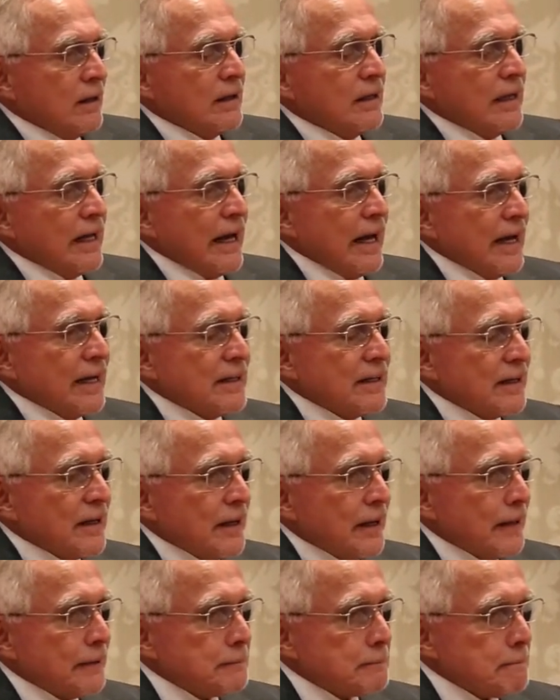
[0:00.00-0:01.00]
and
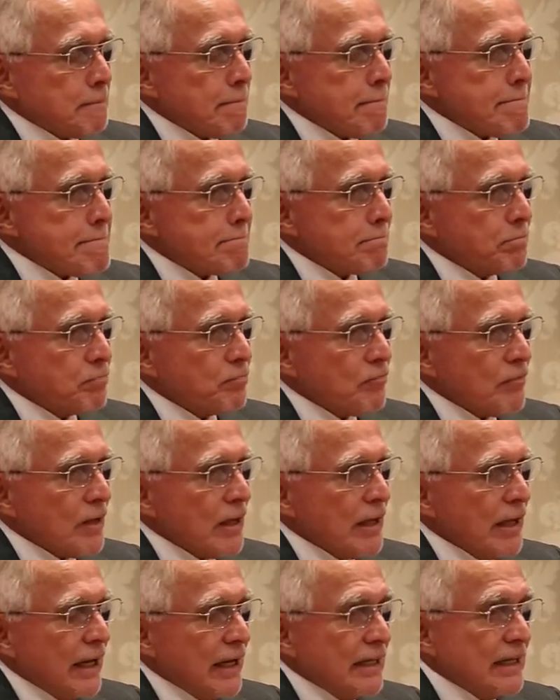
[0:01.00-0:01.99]
um,
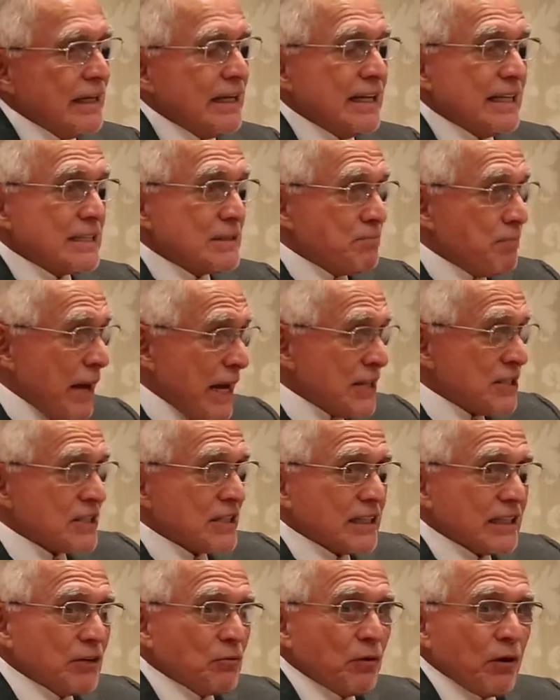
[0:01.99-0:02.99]
and it's
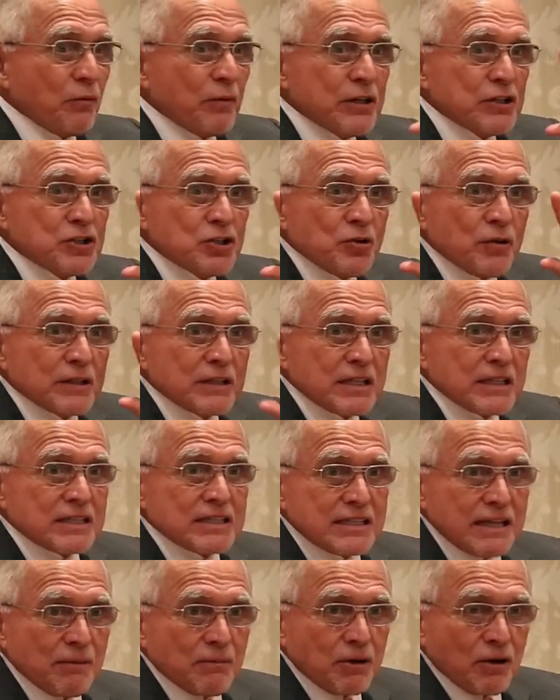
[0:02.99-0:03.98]
basically what we do at this
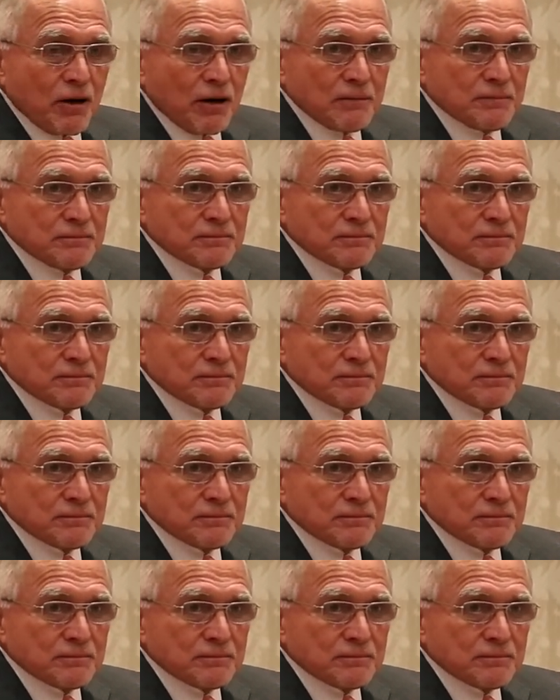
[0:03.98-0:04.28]
seminar.